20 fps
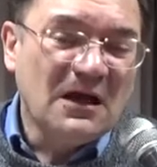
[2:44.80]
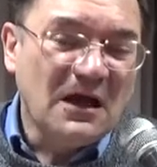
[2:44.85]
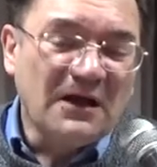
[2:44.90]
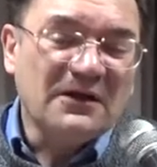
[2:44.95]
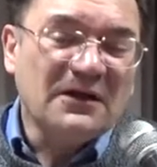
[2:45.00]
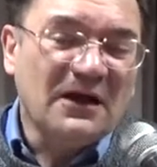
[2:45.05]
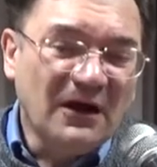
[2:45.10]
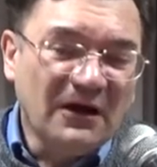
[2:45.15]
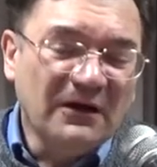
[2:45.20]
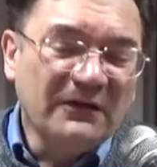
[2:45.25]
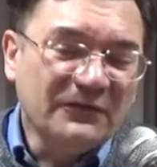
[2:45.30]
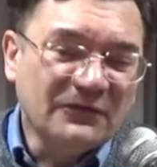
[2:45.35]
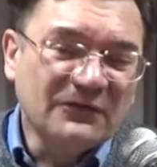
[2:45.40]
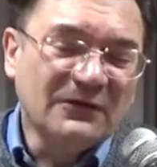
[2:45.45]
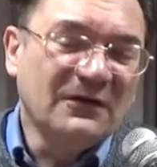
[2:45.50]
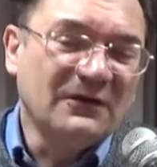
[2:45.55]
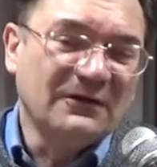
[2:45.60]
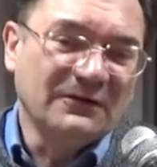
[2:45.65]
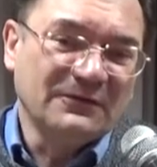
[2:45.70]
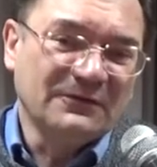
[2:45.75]
And ask
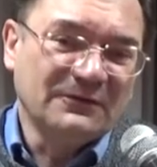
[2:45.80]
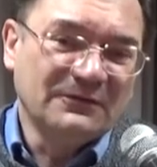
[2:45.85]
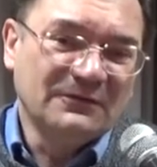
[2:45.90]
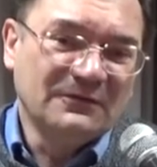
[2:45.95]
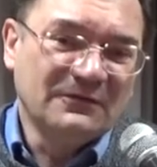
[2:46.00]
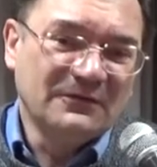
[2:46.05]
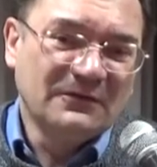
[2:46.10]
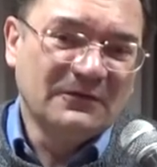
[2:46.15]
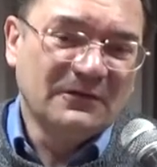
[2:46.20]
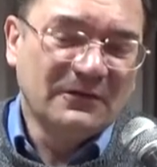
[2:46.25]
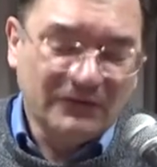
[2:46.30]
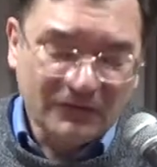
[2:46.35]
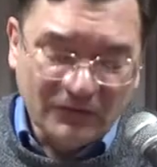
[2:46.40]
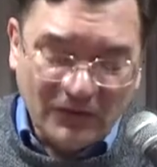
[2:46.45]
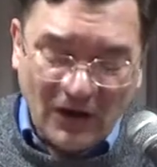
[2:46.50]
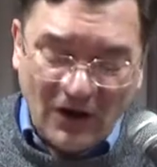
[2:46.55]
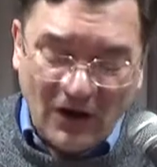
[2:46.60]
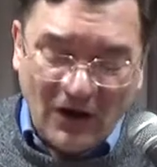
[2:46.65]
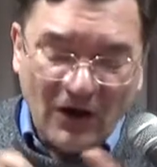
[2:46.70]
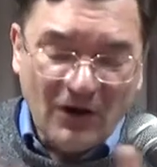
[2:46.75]
God
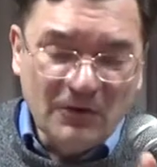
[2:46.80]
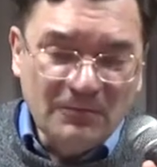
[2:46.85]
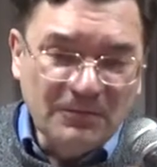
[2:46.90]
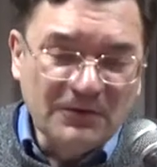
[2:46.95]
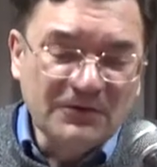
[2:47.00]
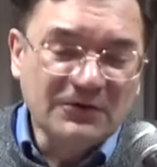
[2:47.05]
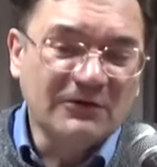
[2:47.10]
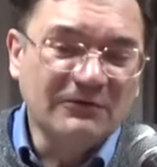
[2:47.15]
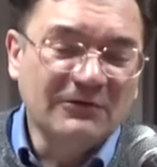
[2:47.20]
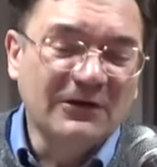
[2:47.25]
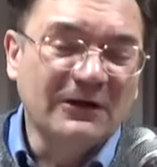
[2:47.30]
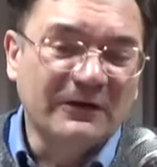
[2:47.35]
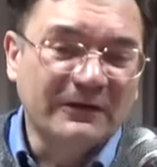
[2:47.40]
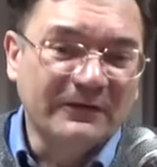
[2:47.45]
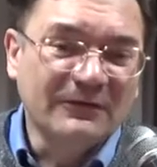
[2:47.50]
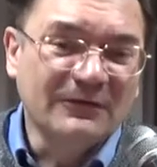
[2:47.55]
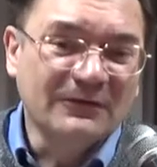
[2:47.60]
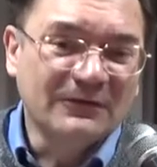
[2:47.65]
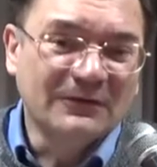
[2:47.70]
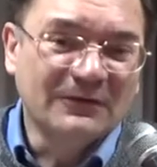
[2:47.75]
to open your
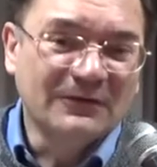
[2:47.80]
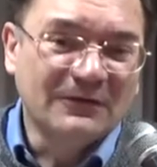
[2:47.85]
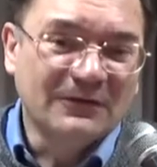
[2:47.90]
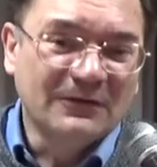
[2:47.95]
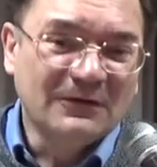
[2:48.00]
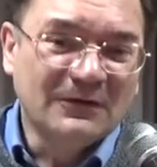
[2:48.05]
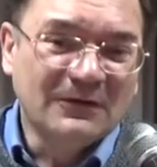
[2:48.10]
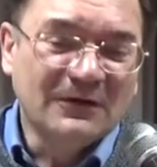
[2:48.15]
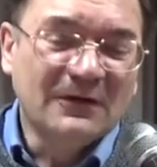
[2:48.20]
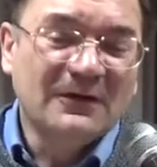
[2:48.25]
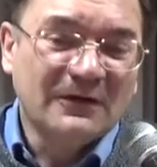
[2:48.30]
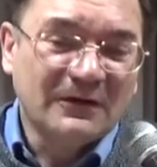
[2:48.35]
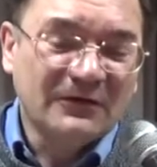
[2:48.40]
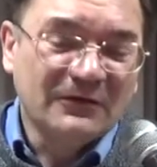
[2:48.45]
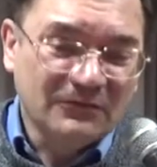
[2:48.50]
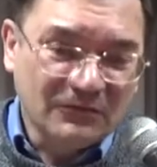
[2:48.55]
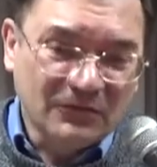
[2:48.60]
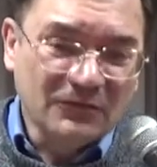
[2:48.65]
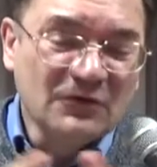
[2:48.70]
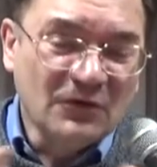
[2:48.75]
eyes
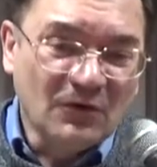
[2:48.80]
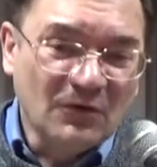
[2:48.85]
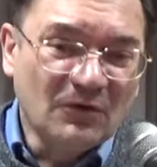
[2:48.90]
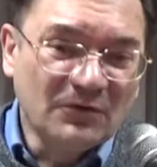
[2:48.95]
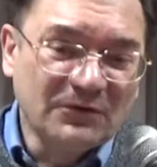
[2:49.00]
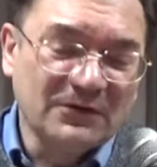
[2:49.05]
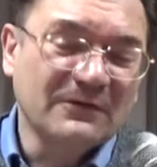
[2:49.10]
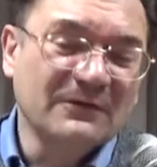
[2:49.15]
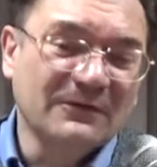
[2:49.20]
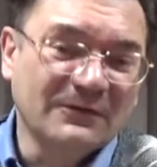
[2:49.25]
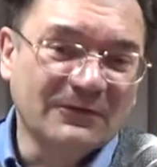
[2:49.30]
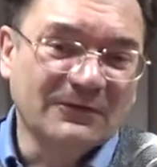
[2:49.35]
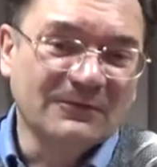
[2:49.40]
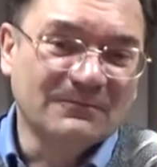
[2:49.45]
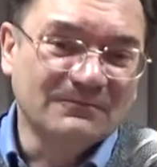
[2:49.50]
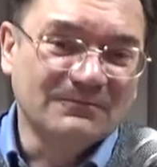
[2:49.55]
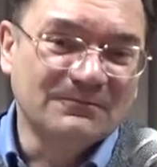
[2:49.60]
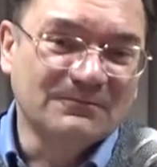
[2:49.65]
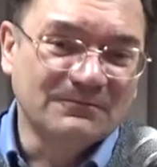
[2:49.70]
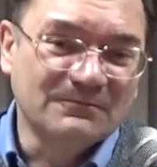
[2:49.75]
to your
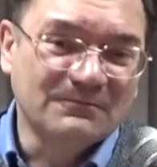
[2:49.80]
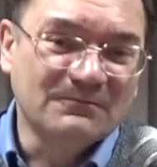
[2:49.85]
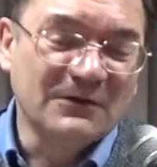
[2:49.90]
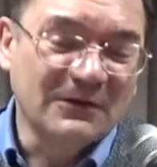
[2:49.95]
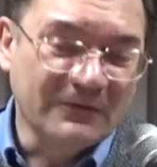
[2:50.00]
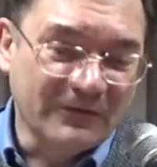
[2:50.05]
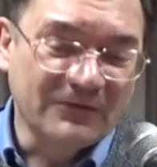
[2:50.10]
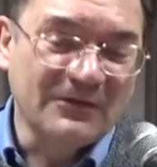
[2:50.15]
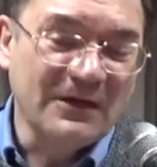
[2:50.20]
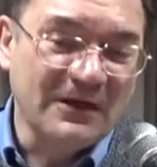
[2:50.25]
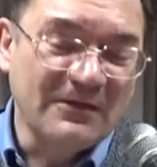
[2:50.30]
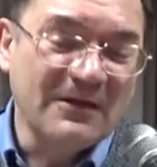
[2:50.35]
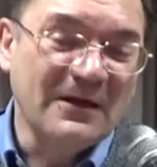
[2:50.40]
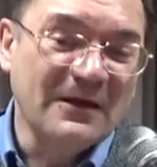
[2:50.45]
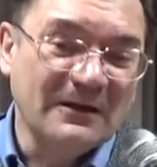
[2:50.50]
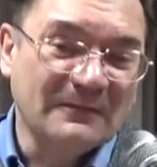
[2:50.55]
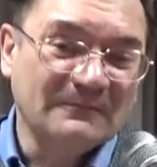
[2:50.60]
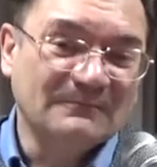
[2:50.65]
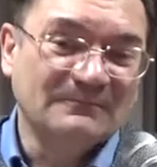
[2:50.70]
audience, because they're there.